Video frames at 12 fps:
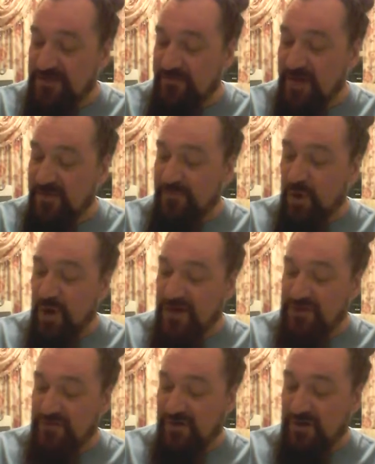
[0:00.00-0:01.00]
to make
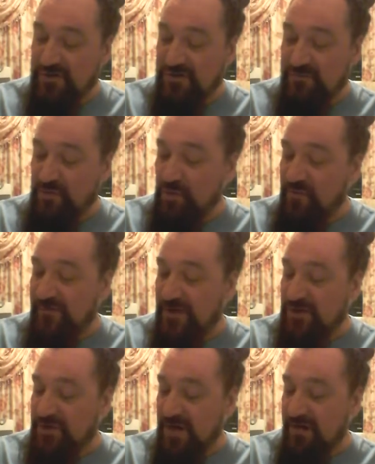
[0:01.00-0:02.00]
body structures move
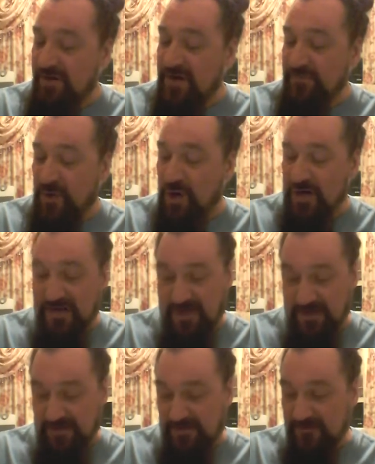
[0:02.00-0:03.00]
and generate body
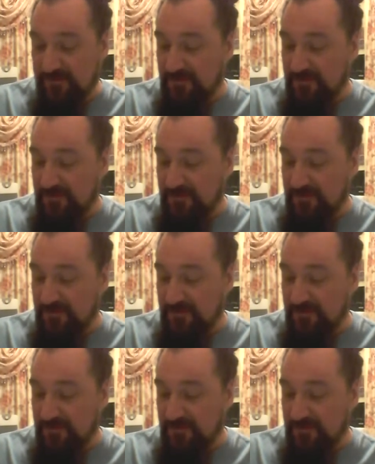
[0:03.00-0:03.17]
heat.